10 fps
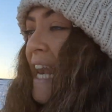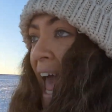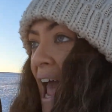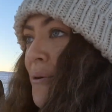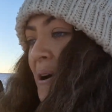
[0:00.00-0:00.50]
an
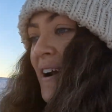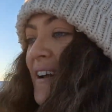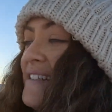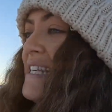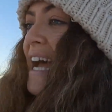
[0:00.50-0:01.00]
hour
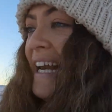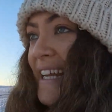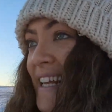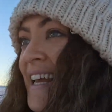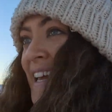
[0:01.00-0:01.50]
exactly.
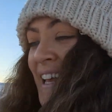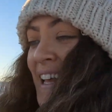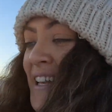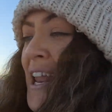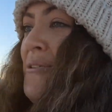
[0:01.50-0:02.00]

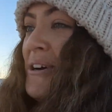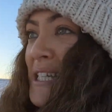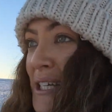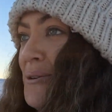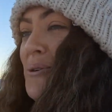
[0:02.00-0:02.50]
Now I
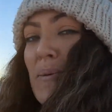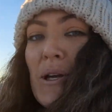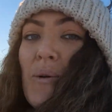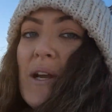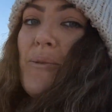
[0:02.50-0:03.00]
think it would have been
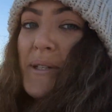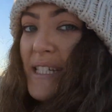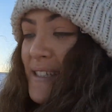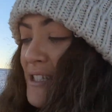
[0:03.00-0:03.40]
quicker. We did